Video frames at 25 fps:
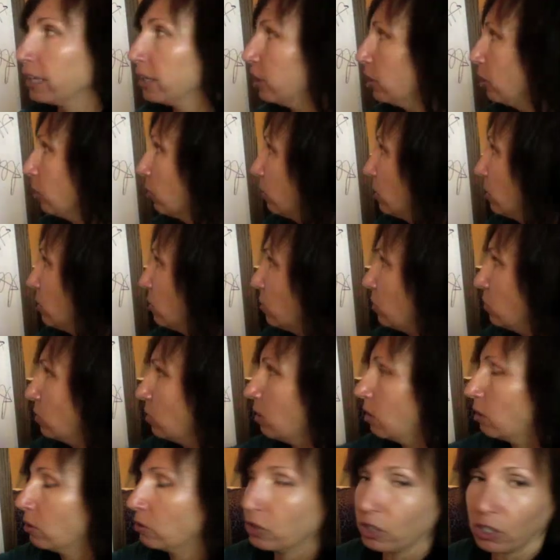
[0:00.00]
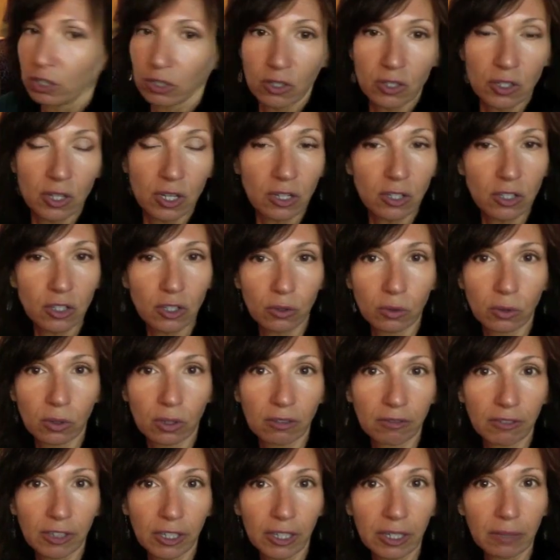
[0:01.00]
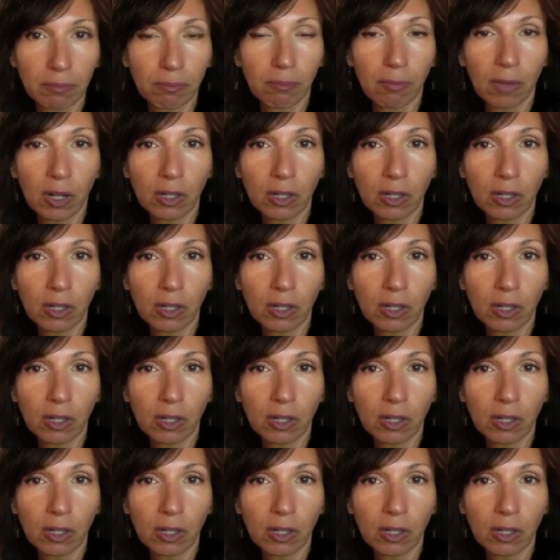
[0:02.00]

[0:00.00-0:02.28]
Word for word: You know, this all turns into a very